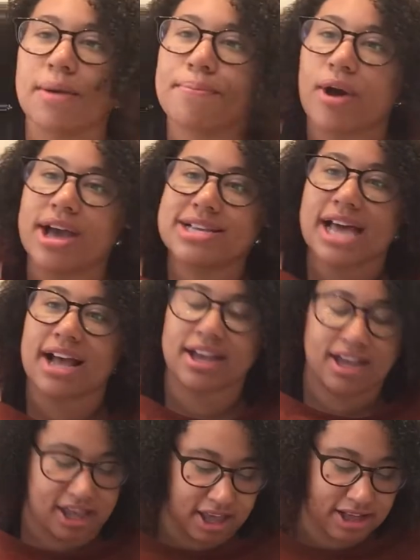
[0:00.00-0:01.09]
boys and
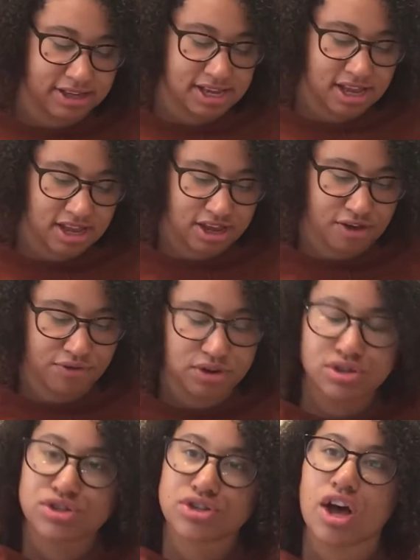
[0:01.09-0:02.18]
girls. You've done
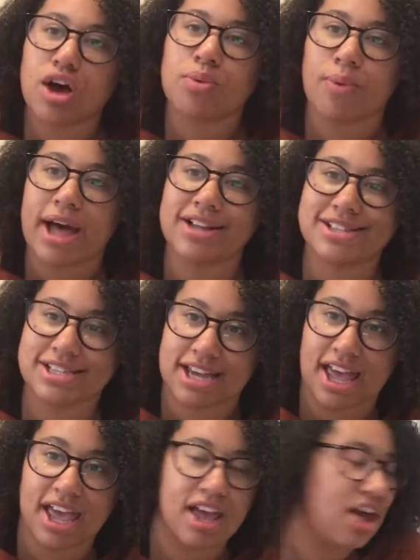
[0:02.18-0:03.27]
so well today.